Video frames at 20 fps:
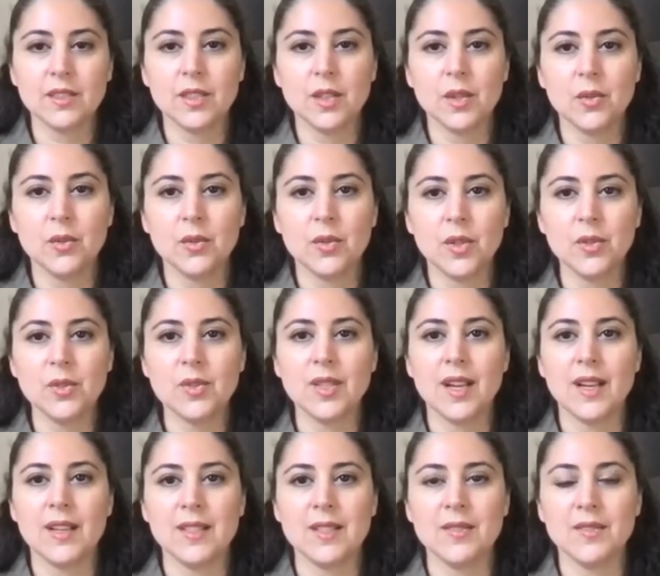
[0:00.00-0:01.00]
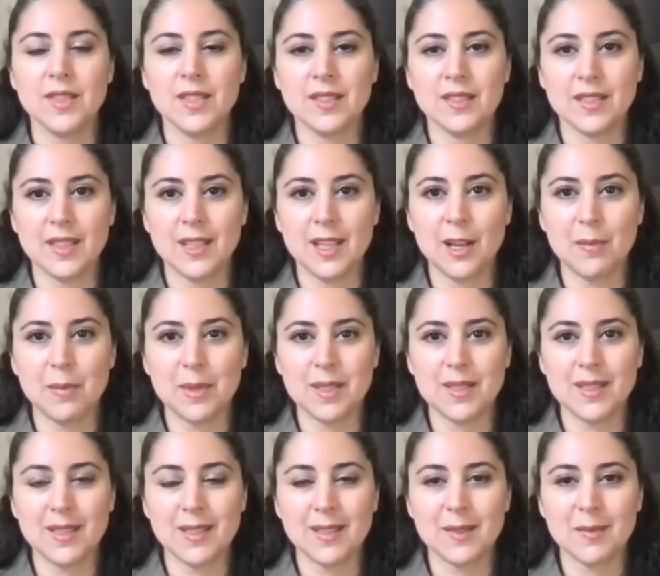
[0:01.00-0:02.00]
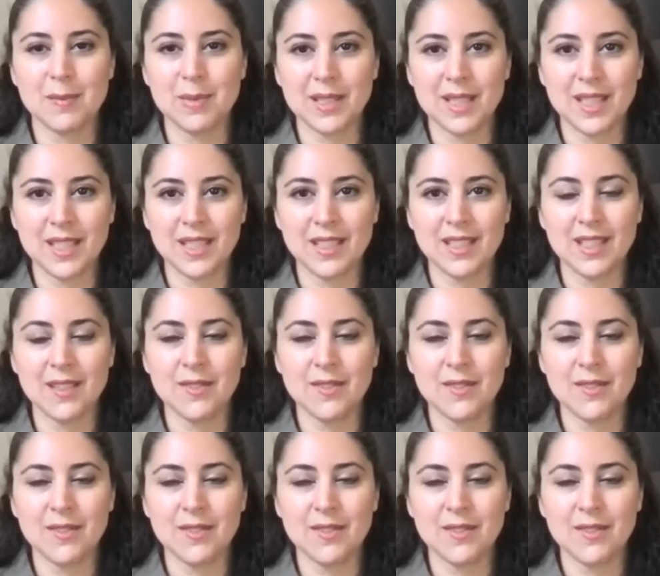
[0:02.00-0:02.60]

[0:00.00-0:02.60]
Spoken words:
So those kinds of things can help us explain